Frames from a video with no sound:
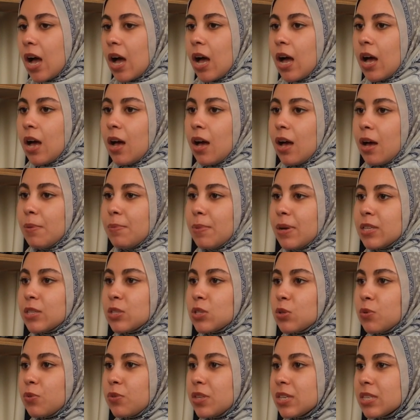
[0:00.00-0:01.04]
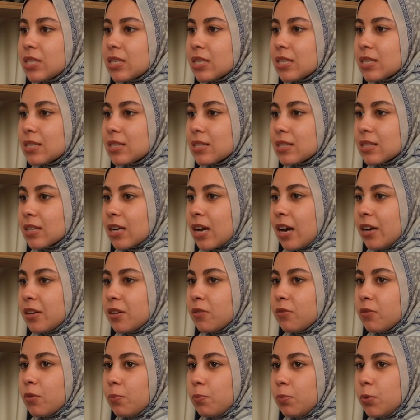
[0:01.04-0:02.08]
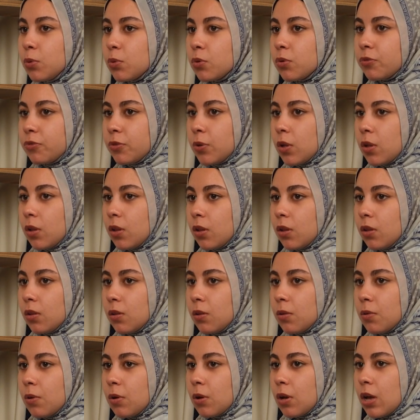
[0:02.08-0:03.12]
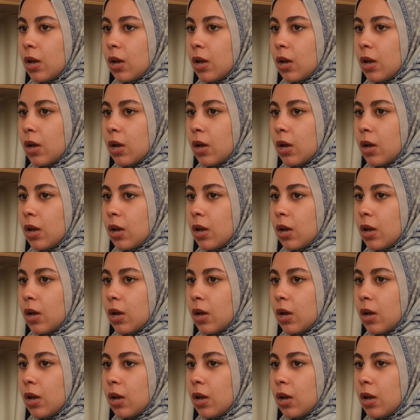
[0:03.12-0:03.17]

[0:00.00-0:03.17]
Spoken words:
And so this is kind of a beautiful